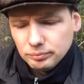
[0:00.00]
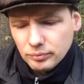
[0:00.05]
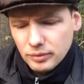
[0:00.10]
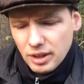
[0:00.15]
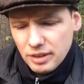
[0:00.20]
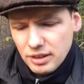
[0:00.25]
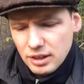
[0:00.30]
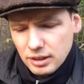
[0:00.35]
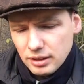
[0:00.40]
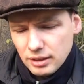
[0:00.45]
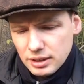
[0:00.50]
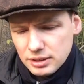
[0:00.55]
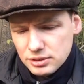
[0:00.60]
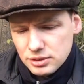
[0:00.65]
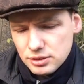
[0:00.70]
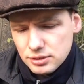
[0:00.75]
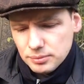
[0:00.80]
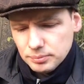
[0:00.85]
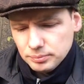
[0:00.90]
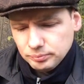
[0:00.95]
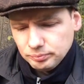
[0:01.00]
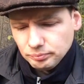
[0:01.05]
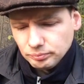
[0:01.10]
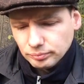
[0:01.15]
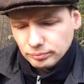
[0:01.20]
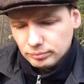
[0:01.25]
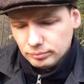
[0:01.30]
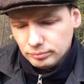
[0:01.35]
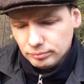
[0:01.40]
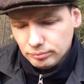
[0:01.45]
I think
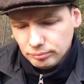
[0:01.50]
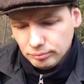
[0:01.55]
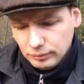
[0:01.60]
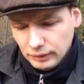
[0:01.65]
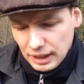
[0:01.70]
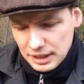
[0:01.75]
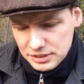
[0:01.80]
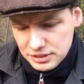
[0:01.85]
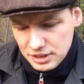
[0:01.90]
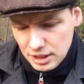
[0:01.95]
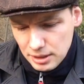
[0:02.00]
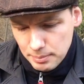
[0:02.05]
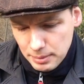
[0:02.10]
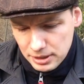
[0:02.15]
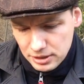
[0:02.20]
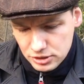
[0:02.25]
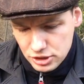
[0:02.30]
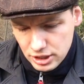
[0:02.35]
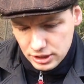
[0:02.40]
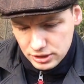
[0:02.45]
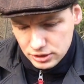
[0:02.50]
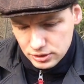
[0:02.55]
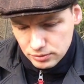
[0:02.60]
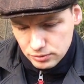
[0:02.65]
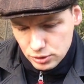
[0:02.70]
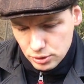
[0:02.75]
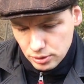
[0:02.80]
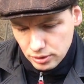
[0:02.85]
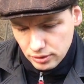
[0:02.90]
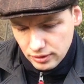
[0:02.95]
I stand a better chance of
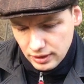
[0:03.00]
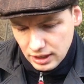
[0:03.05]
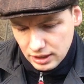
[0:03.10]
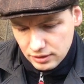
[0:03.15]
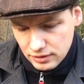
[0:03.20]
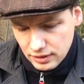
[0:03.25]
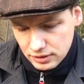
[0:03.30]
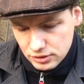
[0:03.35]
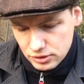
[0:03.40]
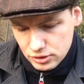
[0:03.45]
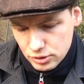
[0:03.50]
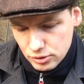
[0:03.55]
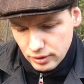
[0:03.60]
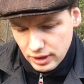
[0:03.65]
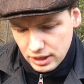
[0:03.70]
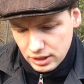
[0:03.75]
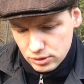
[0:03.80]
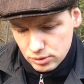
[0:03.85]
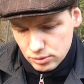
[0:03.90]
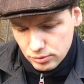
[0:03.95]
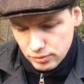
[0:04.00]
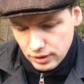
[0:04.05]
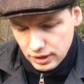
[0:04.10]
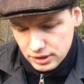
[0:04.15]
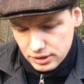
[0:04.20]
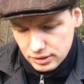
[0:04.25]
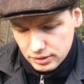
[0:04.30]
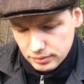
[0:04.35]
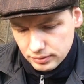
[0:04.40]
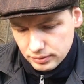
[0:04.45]
doing that than trying to
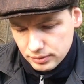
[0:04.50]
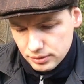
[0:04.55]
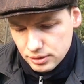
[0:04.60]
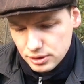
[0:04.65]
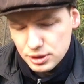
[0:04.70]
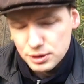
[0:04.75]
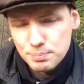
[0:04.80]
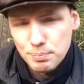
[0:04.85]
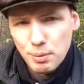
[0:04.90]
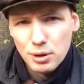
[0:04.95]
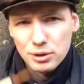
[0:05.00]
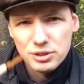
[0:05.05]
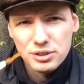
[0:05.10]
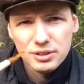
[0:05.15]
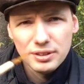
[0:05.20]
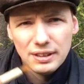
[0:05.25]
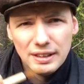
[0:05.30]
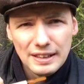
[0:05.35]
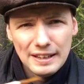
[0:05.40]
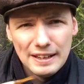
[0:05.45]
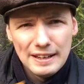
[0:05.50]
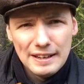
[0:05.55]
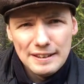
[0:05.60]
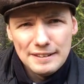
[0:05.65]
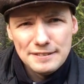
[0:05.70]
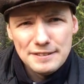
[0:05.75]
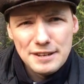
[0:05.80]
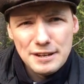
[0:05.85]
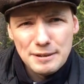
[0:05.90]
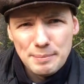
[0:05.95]
find a spot
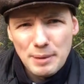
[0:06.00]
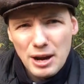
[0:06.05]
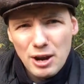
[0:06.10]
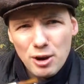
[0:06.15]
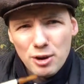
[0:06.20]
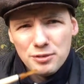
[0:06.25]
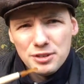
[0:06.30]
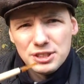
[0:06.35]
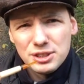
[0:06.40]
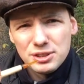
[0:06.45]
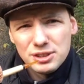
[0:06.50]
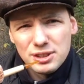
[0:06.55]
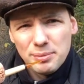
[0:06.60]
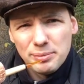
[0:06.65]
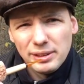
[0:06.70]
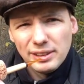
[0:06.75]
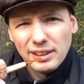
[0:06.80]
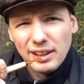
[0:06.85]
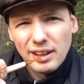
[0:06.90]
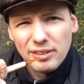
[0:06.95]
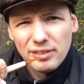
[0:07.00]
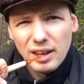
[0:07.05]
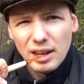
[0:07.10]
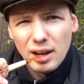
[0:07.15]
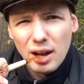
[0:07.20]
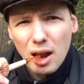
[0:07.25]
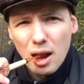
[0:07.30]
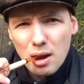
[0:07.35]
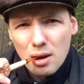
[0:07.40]
near my office or something like that.